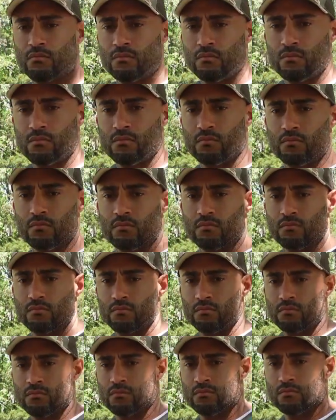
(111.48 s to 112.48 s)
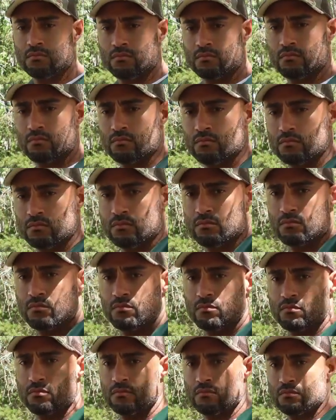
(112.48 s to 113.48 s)
It depends on if you shoot
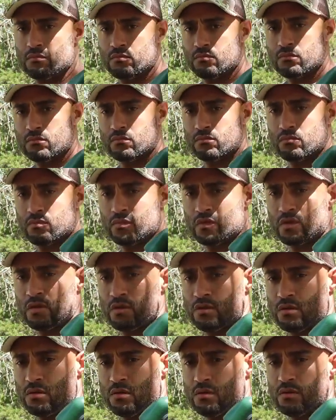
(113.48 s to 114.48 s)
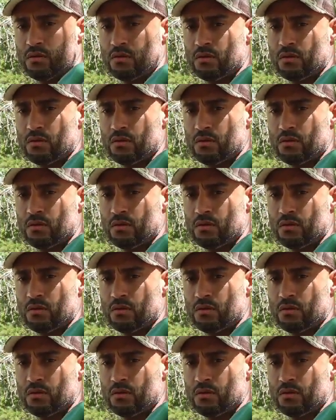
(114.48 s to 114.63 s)
Olympic style, if you shoot